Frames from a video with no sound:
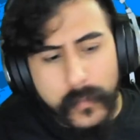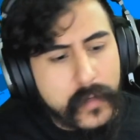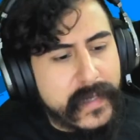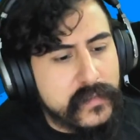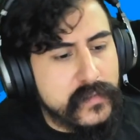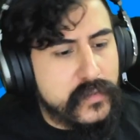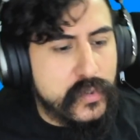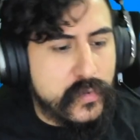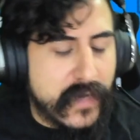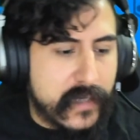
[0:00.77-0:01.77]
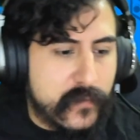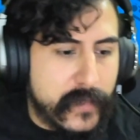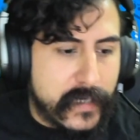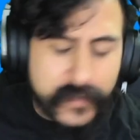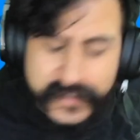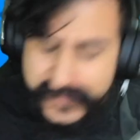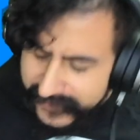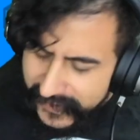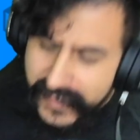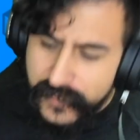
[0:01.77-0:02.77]
Welcome back to another Juice Reacts video. And in
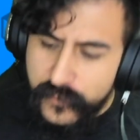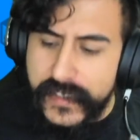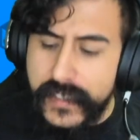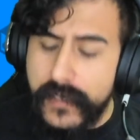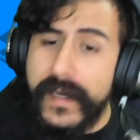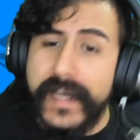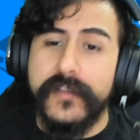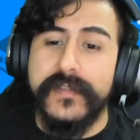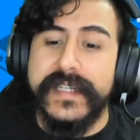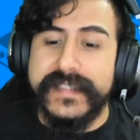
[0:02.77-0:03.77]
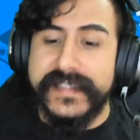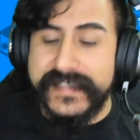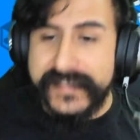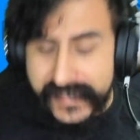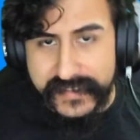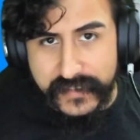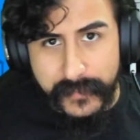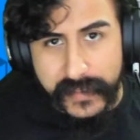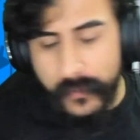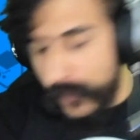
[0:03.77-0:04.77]
today's video, I actually got this sent to
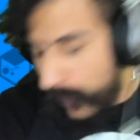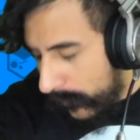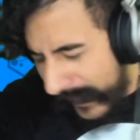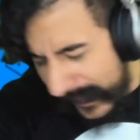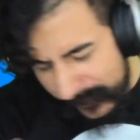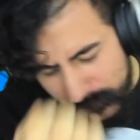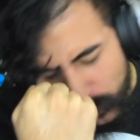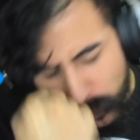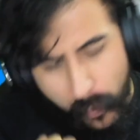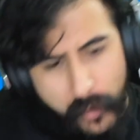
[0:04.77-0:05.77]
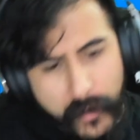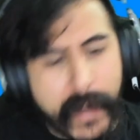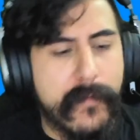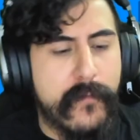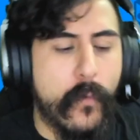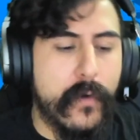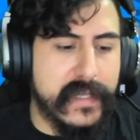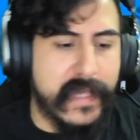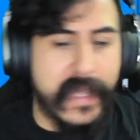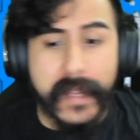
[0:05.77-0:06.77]
me. We're going back into the Warhammer
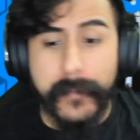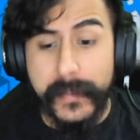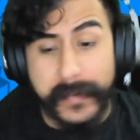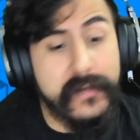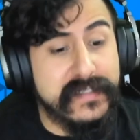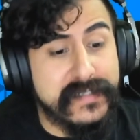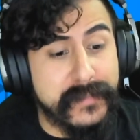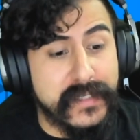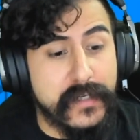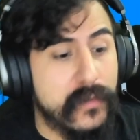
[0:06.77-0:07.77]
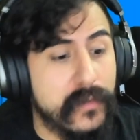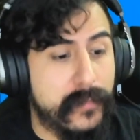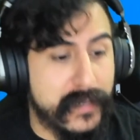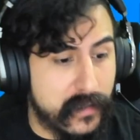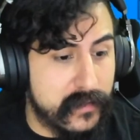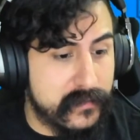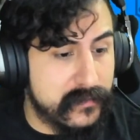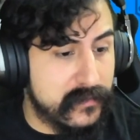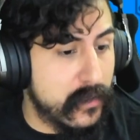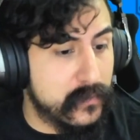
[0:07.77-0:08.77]
40k, but apparently something new has been
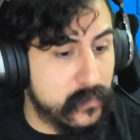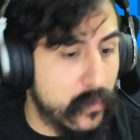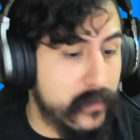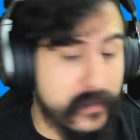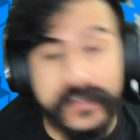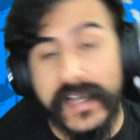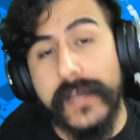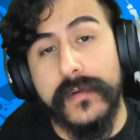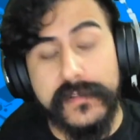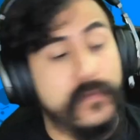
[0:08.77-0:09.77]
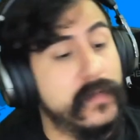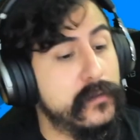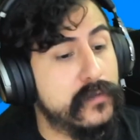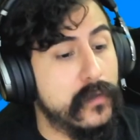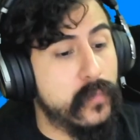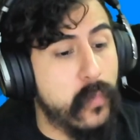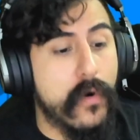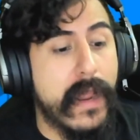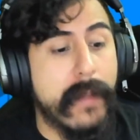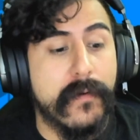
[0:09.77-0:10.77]
launched. It's called, the title of this video is called
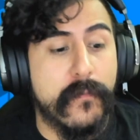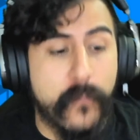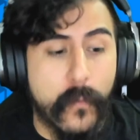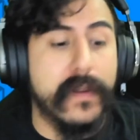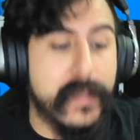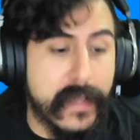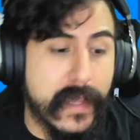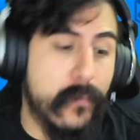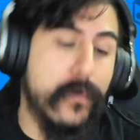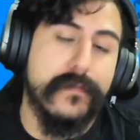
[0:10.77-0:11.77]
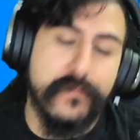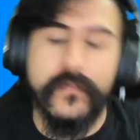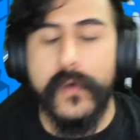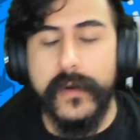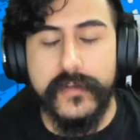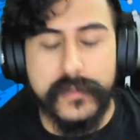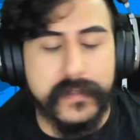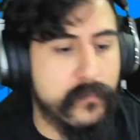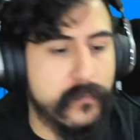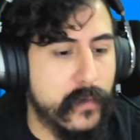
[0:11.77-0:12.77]
Warhammer 40k, well,
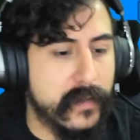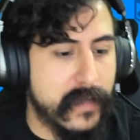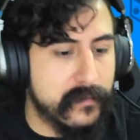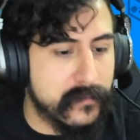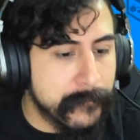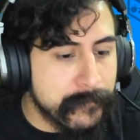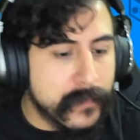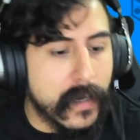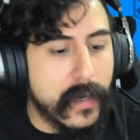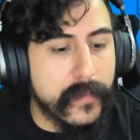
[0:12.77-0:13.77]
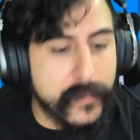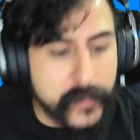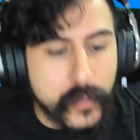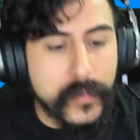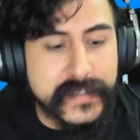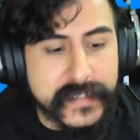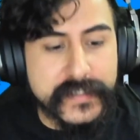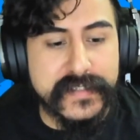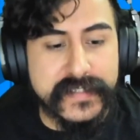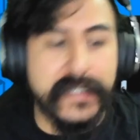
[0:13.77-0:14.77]
40,000. The new
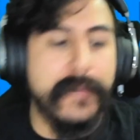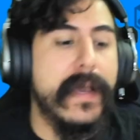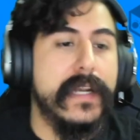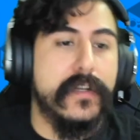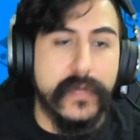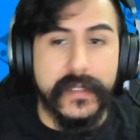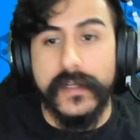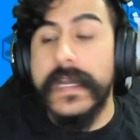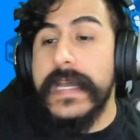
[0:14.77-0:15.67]
edition cinematic trailer.